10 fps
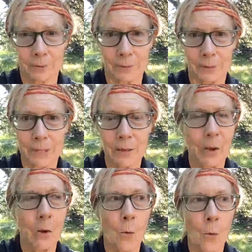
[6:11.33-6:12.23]
All right.
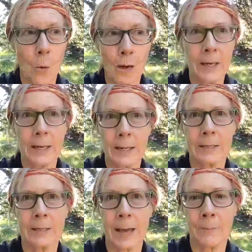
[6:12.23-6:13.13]
What is
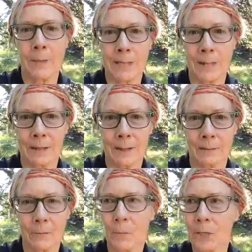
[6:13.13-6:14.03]
that baseline?
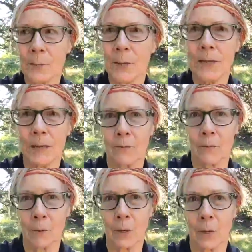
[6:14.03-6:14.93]
What's the baseline for
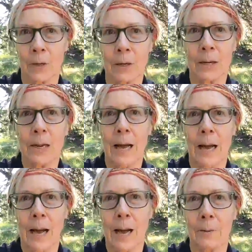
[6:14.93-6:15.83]
week one?
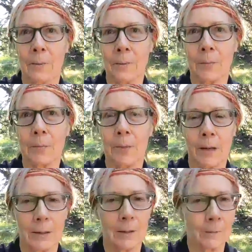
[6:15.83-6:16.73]
Um,
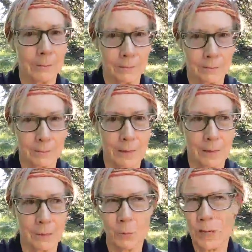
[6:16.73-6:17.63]

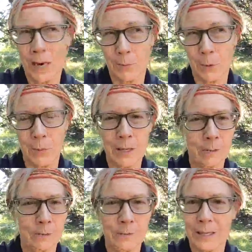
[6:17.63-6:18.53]
three times a week
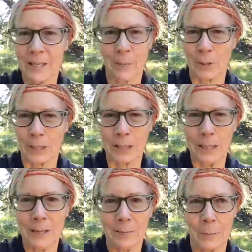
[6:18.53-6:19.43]
is plenty,
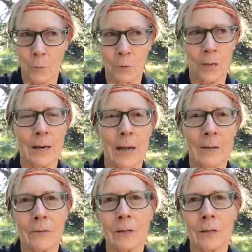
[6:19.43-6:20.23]
more than enough.